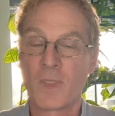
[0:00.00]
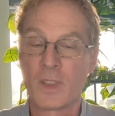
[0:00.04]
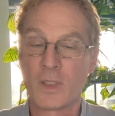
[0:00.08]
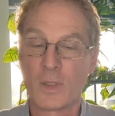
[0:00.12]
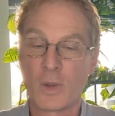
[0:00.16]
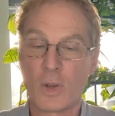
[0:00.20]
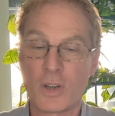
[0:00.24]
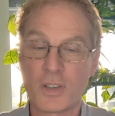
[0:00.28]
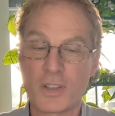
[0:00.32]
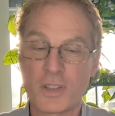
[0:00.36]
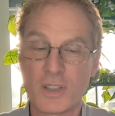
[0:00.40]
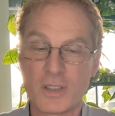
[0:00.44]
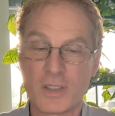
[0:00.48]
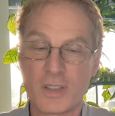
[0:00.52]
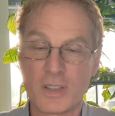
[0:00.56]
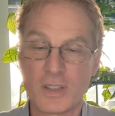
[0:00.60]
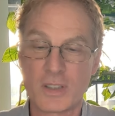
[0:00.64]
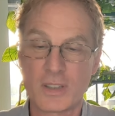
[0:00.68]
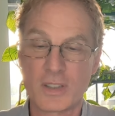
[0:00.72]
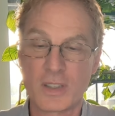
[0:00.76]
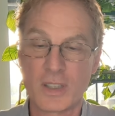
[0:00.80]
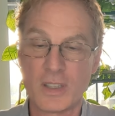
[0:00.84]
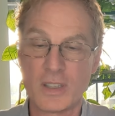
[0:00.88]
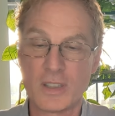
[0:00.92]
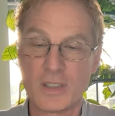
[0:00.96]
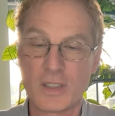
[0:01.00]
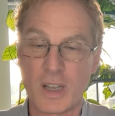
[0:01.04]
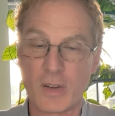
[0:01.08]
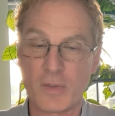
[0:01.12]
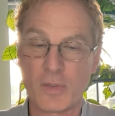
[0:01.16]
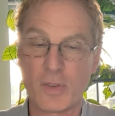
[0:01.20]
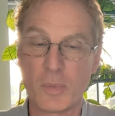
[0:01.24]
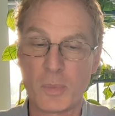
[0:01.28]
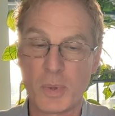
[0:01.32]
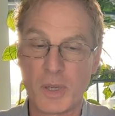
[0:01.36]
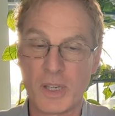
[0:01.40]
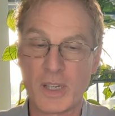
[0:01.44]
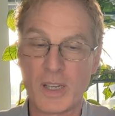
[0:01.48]
Narcissist sees
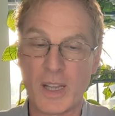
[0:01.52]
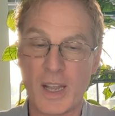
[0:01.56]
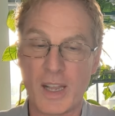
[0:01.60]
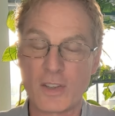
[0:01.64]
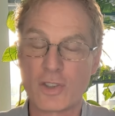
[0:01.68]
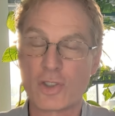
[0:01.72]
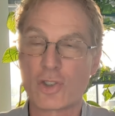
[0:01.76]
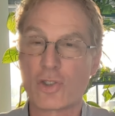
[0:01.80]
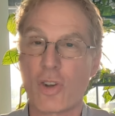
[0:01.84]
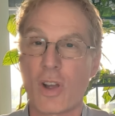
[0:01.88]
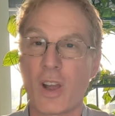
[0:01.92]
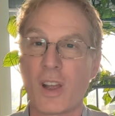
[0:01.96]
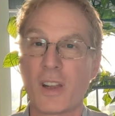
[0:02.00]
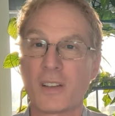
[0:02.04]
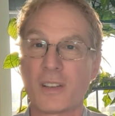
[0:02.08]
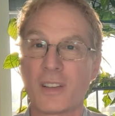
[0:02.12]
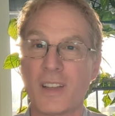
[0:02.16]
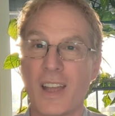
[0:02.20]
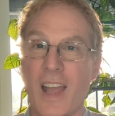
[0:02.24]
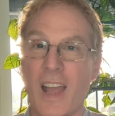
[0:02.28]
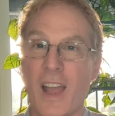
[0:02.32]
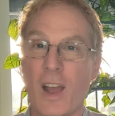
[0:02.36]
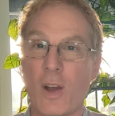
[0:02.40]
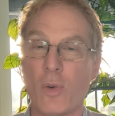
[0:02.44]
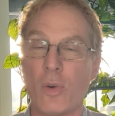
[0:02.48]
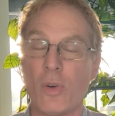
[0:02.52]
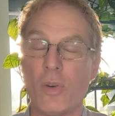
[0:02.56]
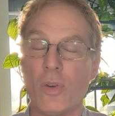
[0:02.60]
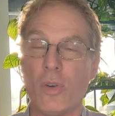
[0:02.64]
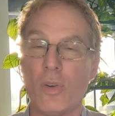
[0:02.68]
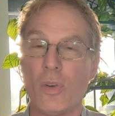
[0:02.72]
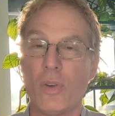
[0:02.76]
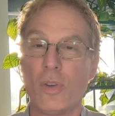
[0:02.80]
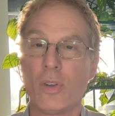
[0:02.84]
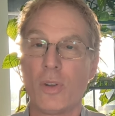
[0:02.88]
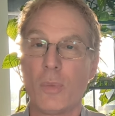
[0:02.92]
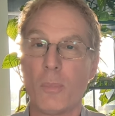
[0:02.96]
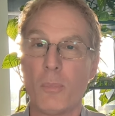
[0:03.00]
everybody as trying to
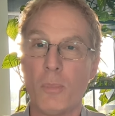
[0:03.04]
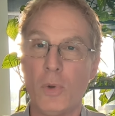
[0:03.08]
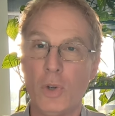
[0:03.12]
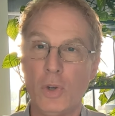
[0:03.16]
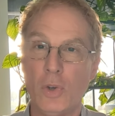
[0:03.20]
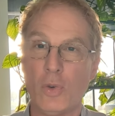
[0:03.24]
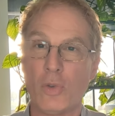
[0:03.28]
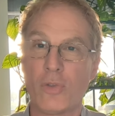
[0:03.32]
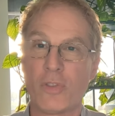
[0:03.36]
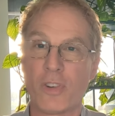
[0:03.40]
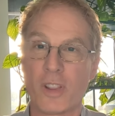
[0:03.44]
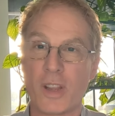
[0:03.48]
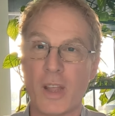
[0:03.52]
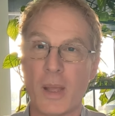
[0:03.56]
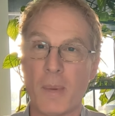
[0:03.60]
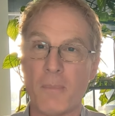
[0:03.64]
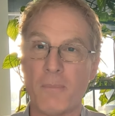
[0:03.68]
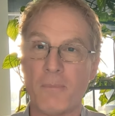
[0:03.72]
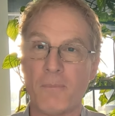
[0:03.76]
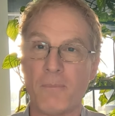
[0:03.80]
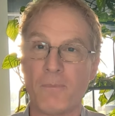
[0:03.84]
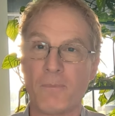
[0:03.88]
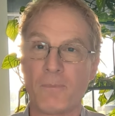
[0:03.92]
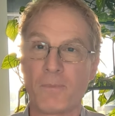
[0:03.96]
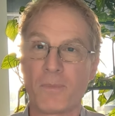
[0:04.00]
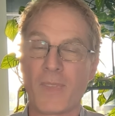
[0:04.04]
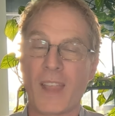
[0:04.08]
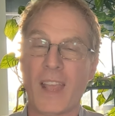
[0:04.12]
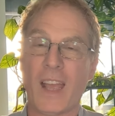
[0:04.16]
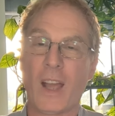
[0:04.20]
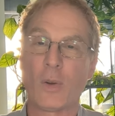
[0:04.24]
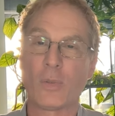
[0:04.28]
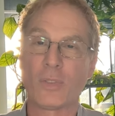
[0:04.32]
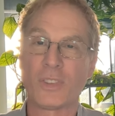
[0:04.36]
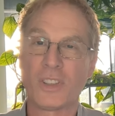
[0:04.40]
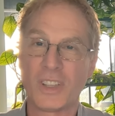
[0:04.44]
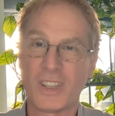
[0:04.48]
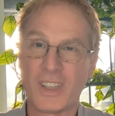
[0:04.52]
outmaneuver them,
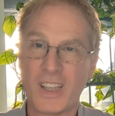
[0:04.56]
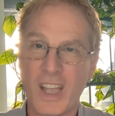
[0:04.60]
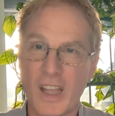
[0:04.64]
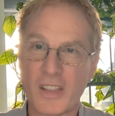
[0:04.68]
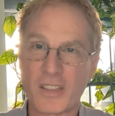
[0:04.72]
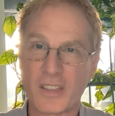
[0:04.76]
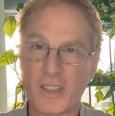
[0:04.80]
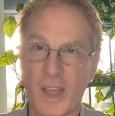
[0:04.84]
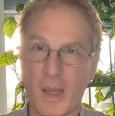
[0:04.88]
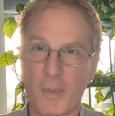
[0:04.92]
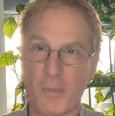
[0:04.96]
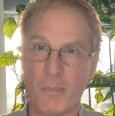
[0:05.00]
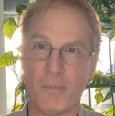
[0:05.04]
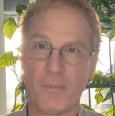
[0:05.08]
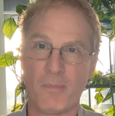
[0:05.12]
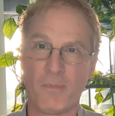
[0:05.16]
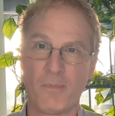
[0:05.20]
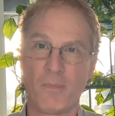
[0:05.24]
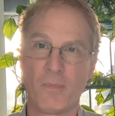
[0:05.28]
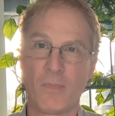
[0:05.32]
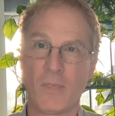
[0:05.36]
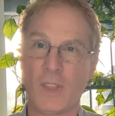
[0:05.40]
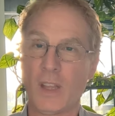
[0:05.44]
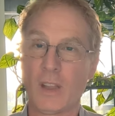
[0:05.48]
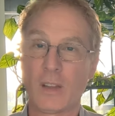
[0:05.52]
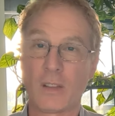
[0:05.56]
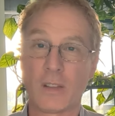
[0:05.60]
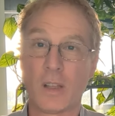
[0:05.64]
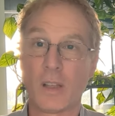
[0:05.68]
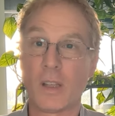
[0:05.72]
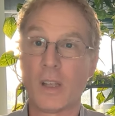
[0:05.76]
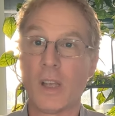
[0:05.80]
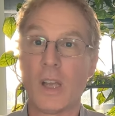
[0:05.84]
out to get them. They'll,